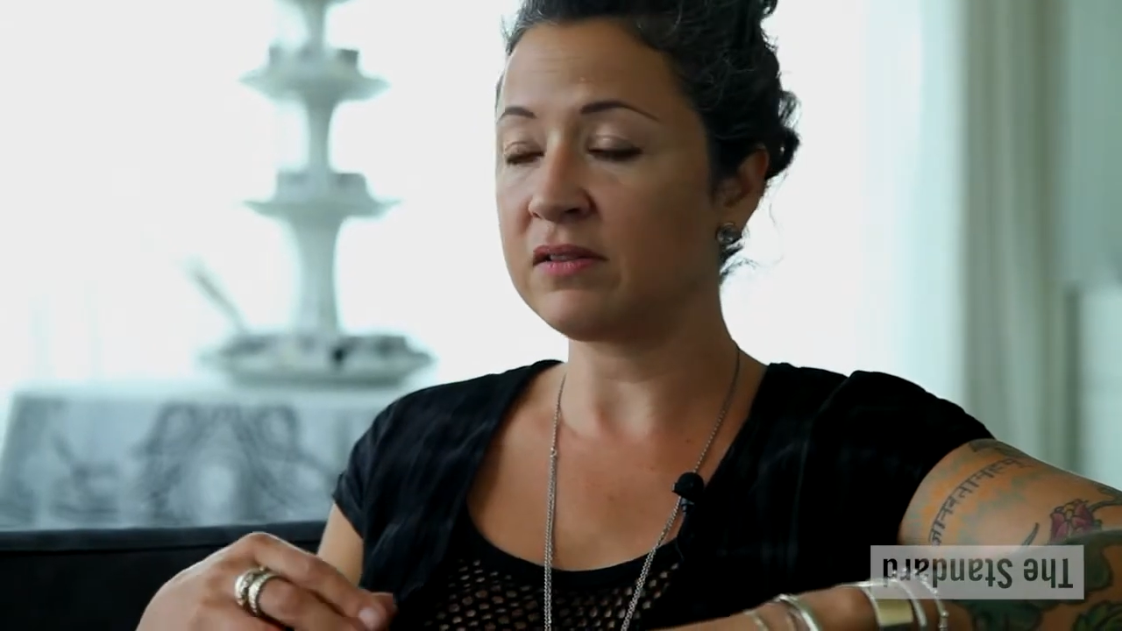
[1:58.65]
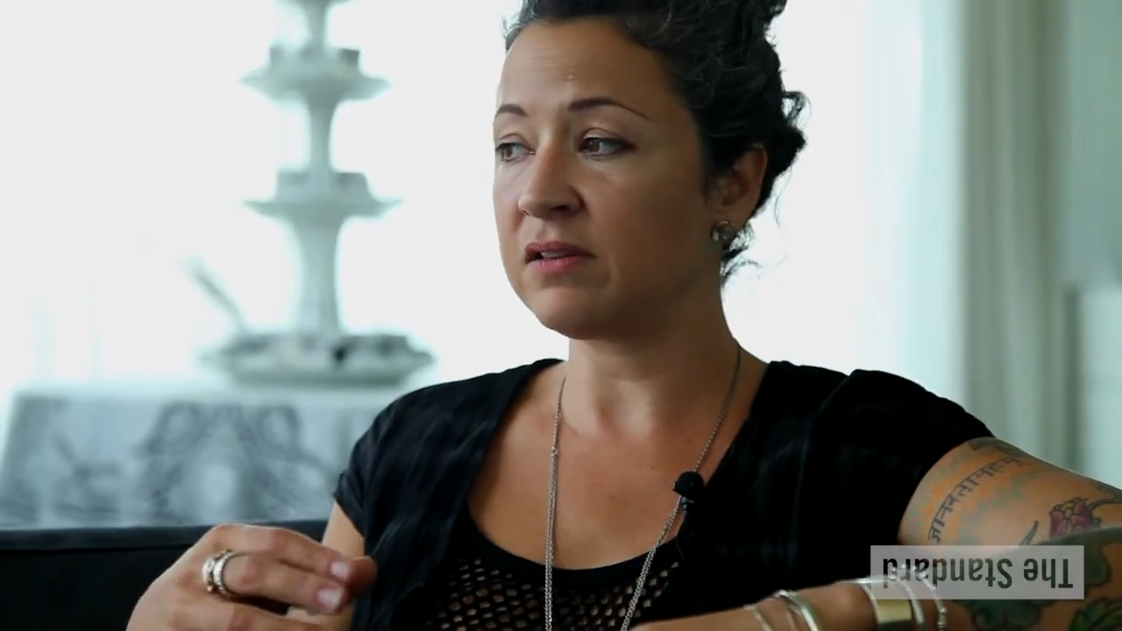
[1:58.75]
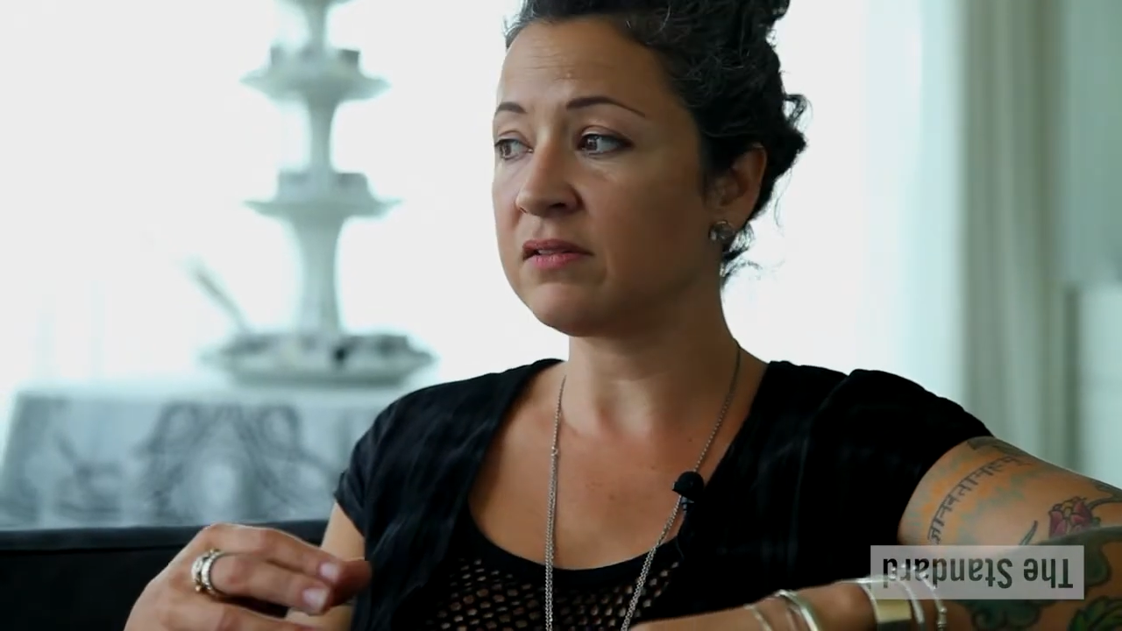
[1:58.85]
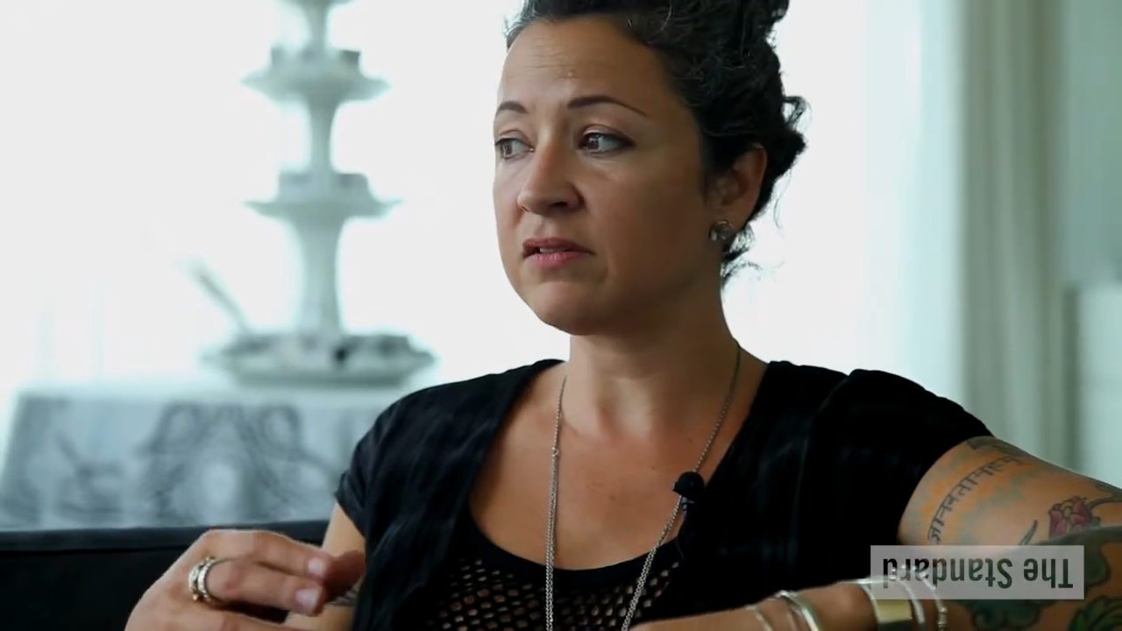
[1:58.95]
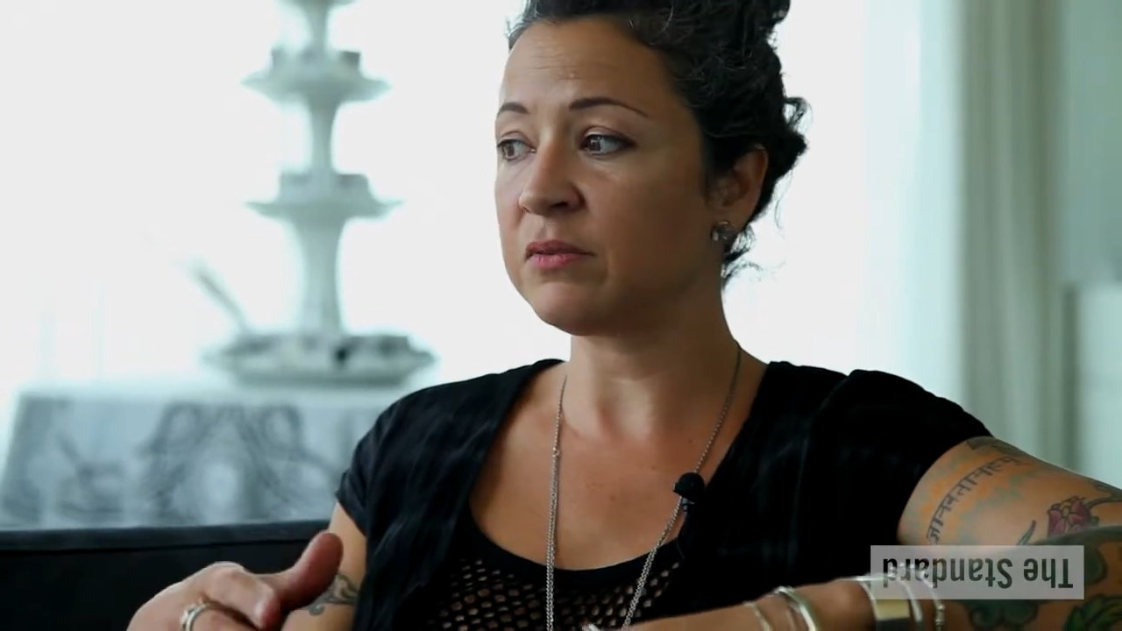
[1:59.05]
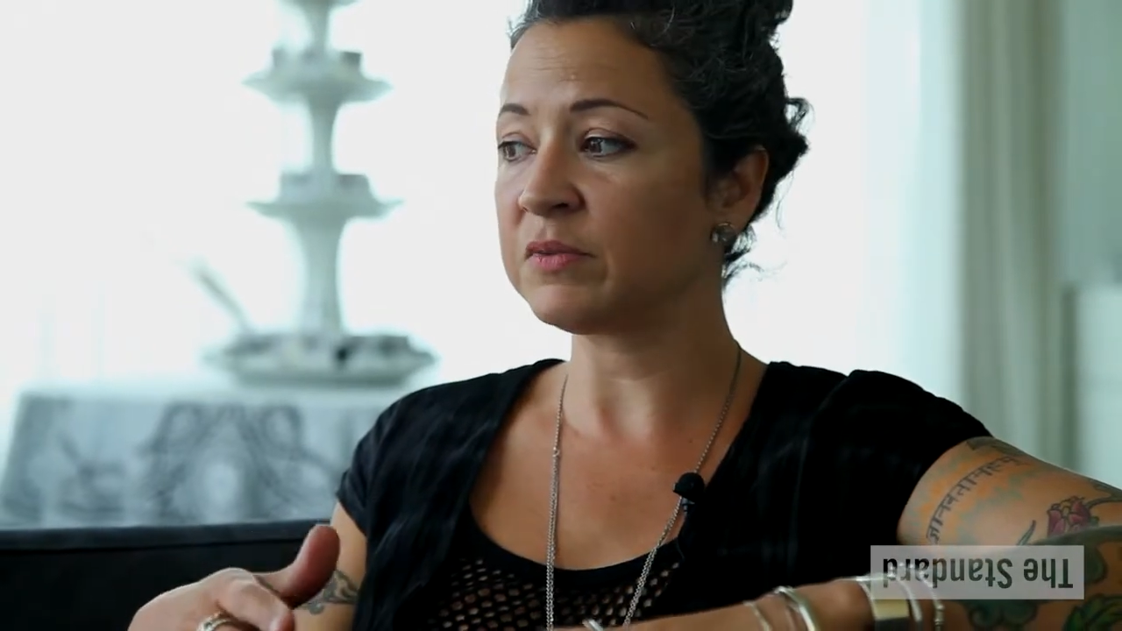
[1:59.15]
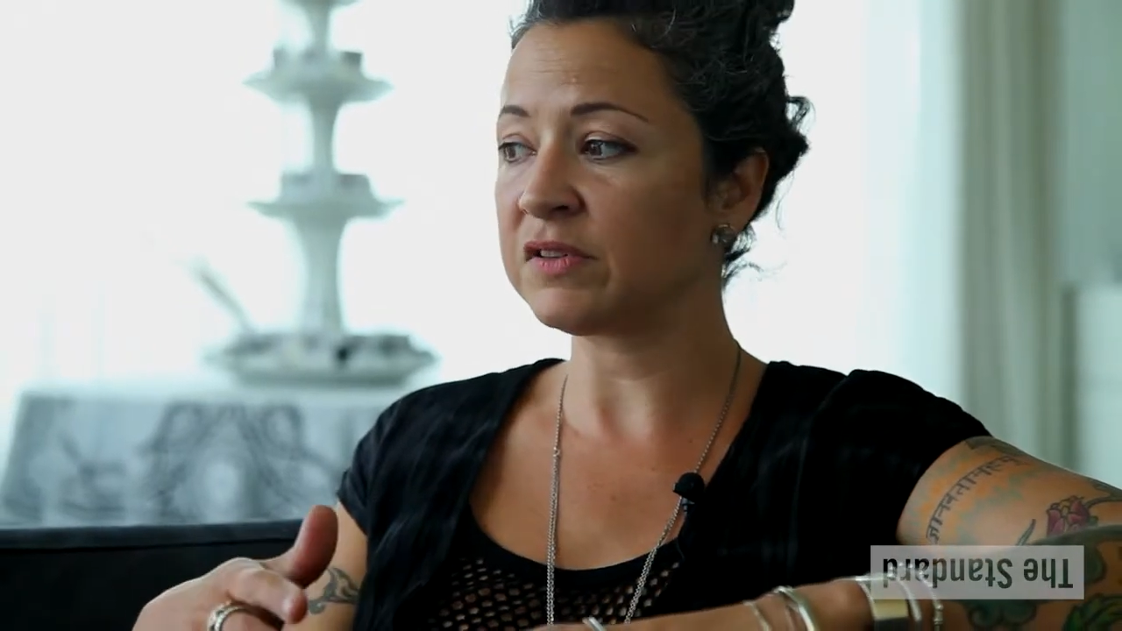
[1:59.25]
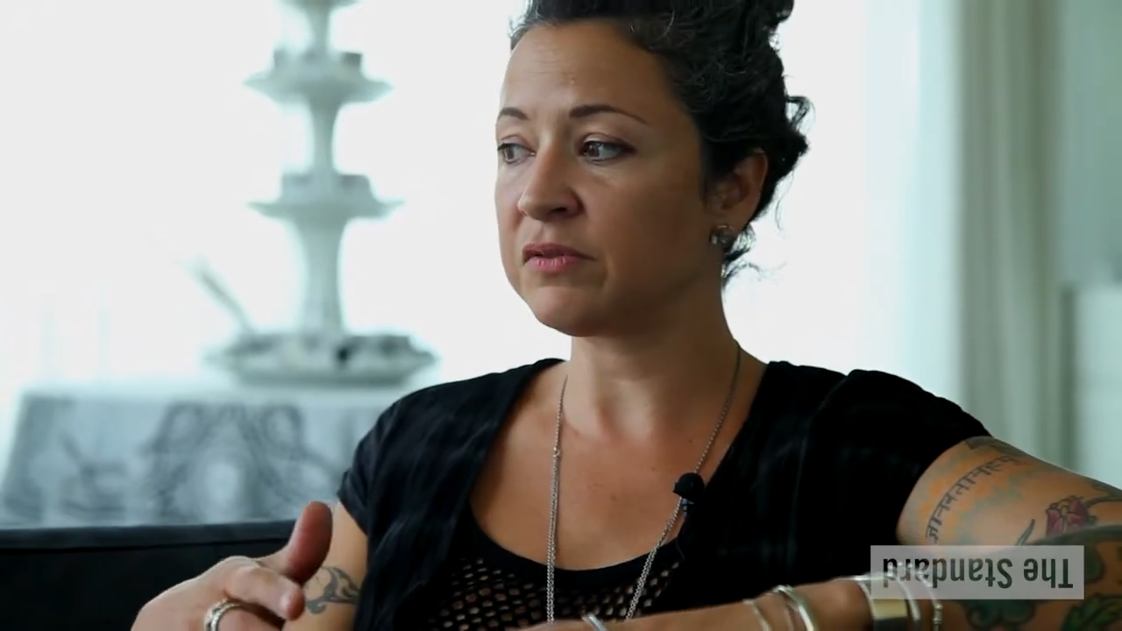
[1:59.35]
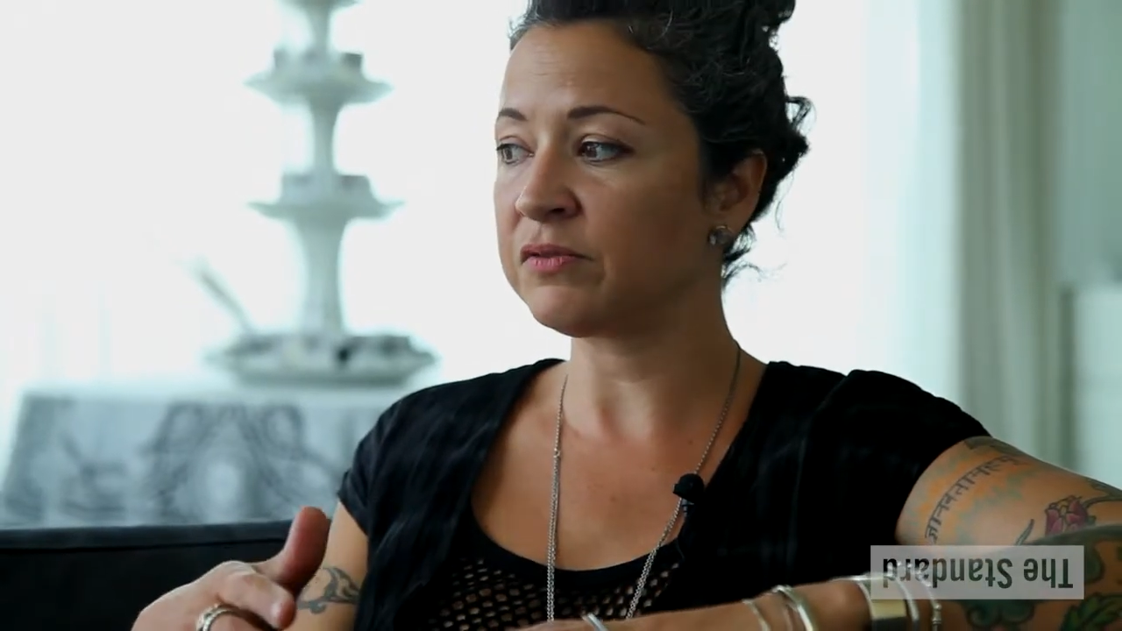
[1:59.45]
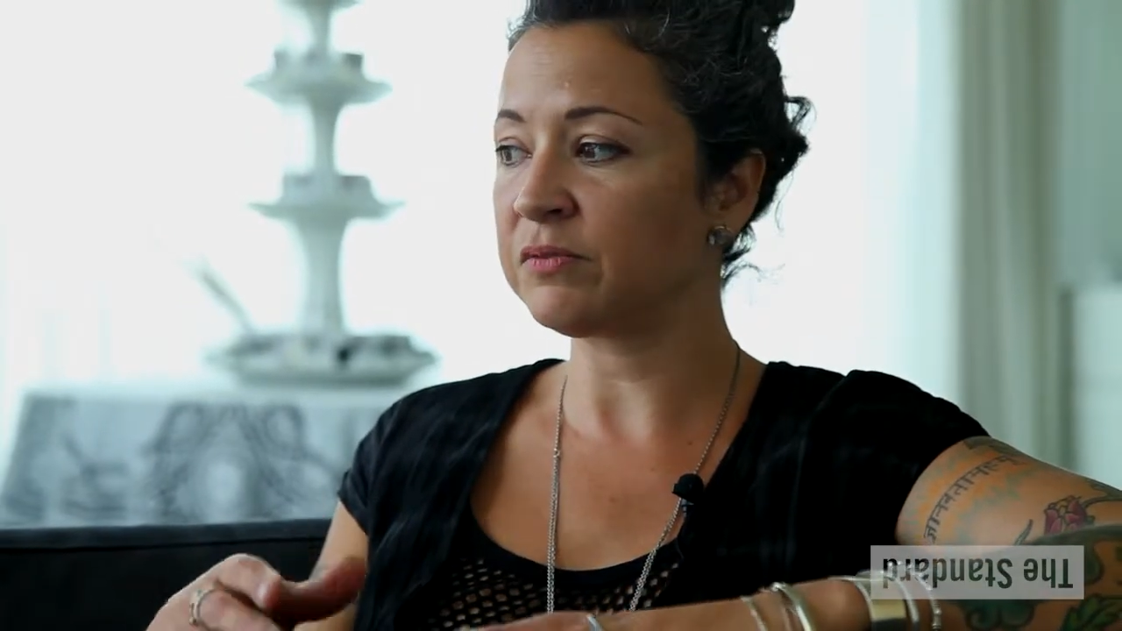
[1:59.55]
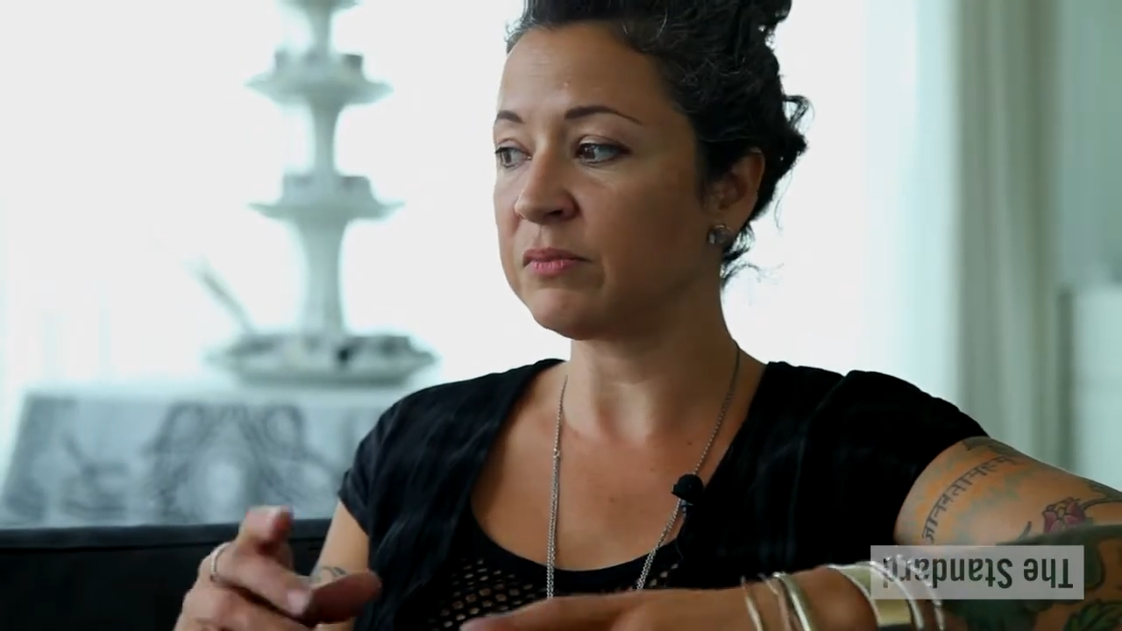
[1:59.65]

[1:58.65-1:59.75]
in terms of